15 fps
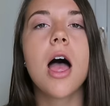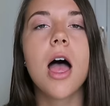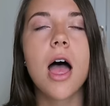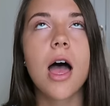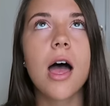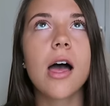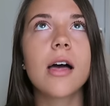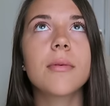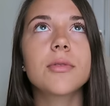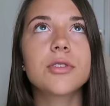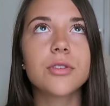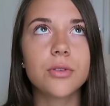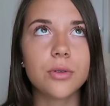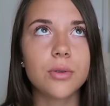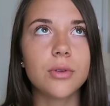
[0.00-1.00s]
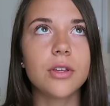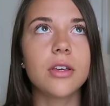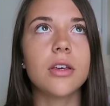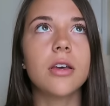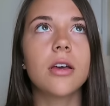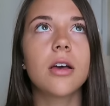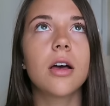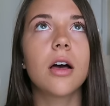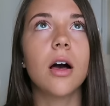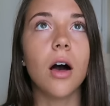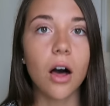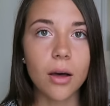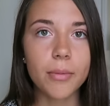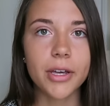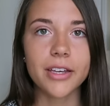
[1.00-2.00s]
absolutely
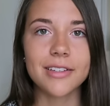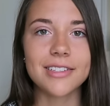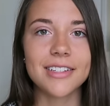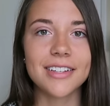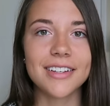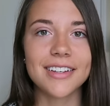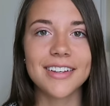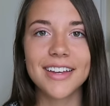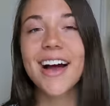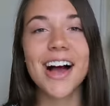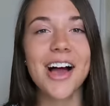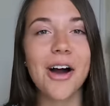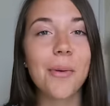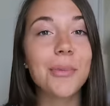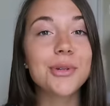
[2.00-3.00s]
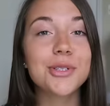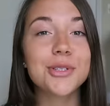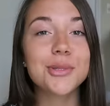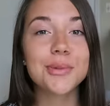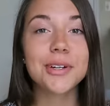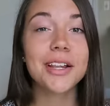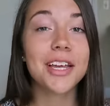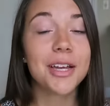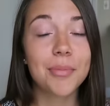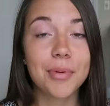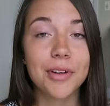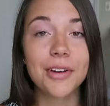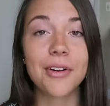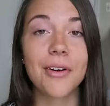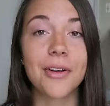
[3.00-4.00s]
amazing. I almost just want to like
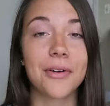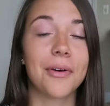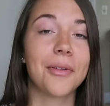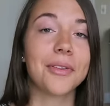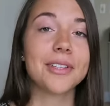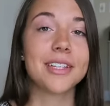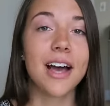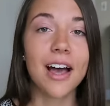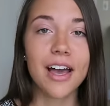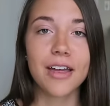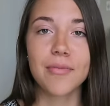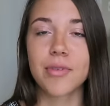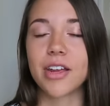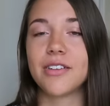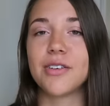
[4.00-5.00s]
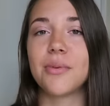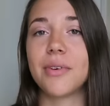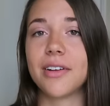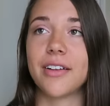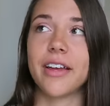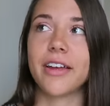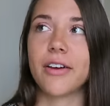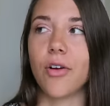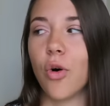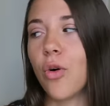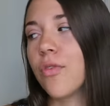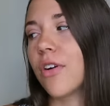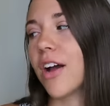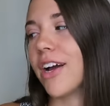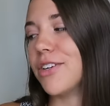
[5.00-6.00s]
put it on all the time, but I don't want to like
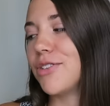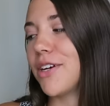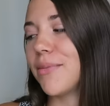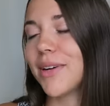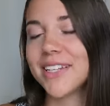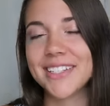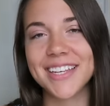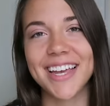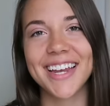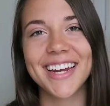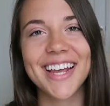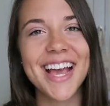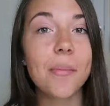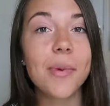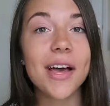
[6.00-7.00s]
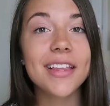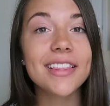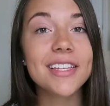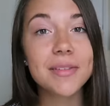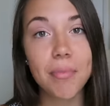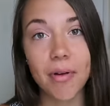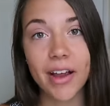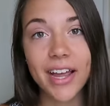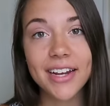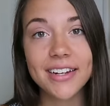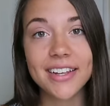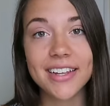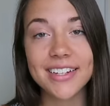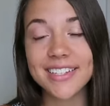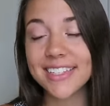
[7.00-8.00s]
overhydrate my skin. But this
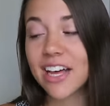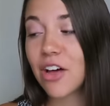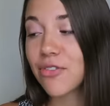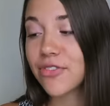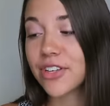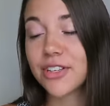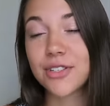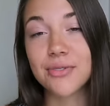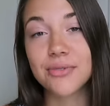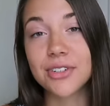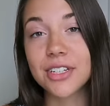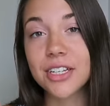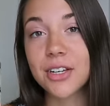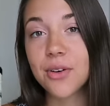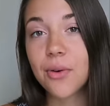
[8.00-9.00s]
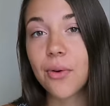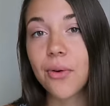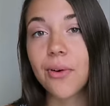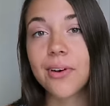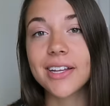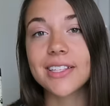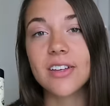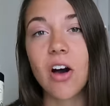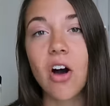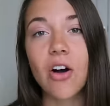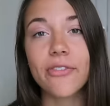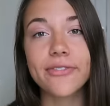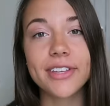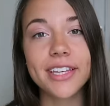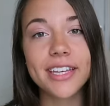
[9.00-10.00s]
brand itself is really cool. It's
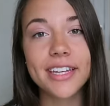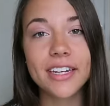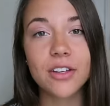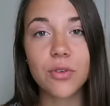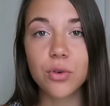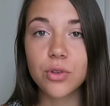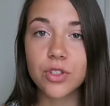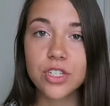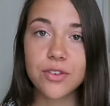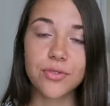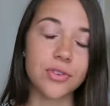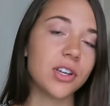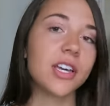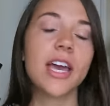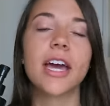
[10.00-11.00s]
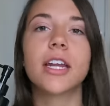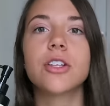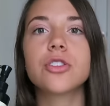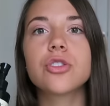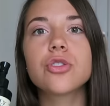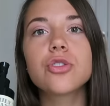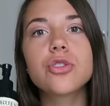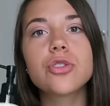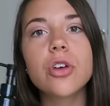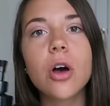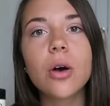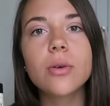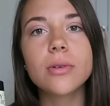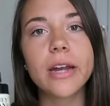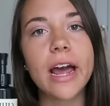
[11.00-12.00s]
all vegan, cruelty free, and it's
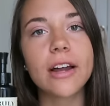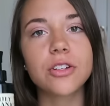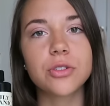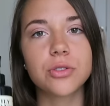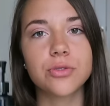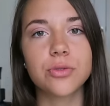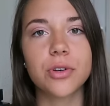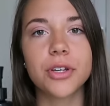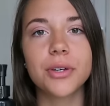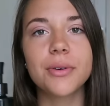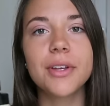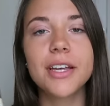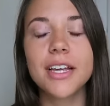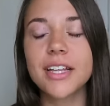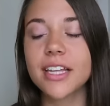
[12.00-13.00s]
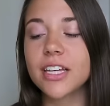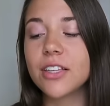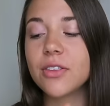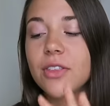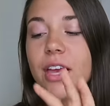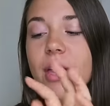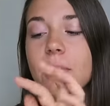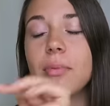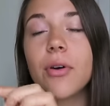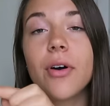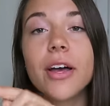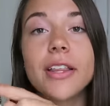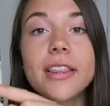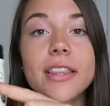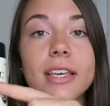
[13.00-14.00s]
so natural for you. Like they
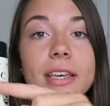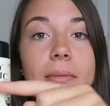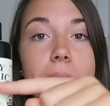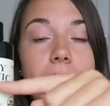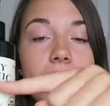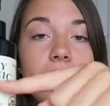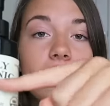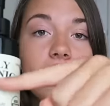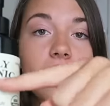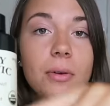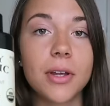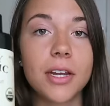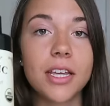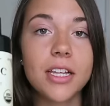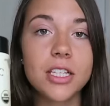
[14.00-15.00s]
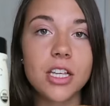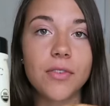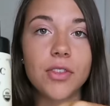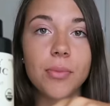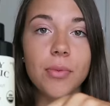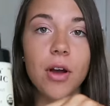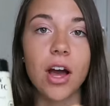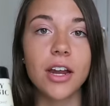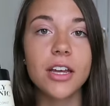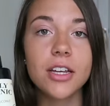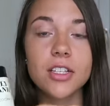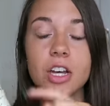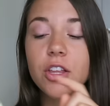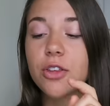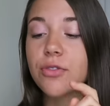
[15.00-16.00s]
put the main ingredients of the
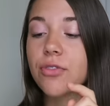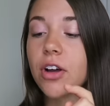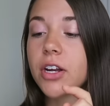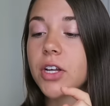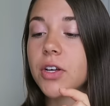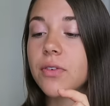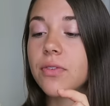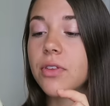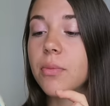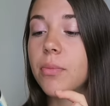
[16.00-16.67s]
product on the front of the